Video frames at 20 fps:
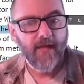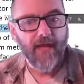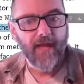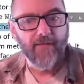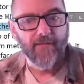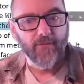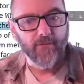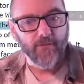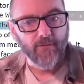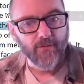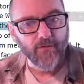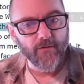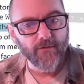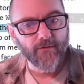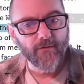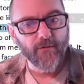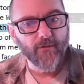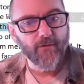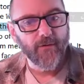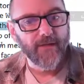And the rule
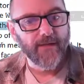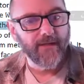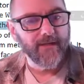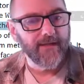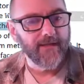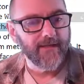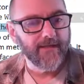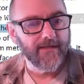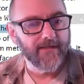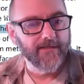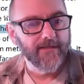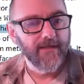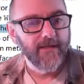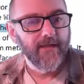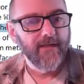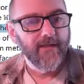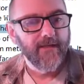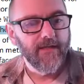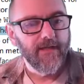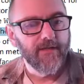for winning is,
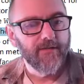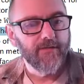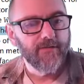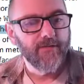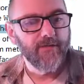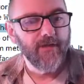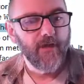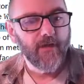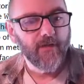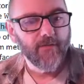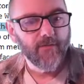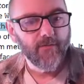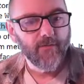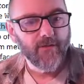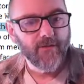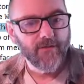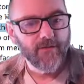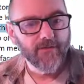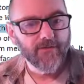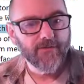if none of the
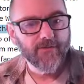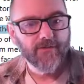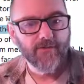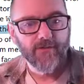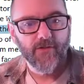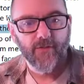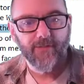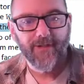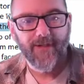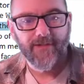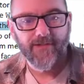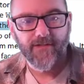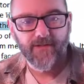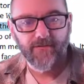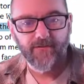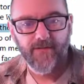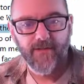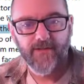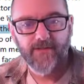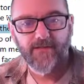wheels show
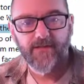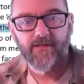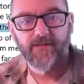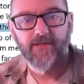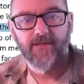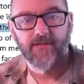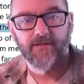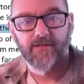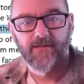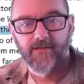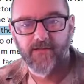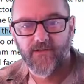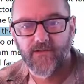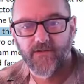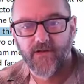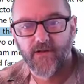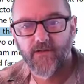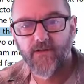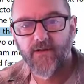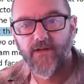matching faces, it's
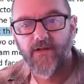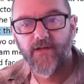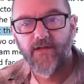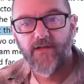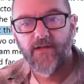0.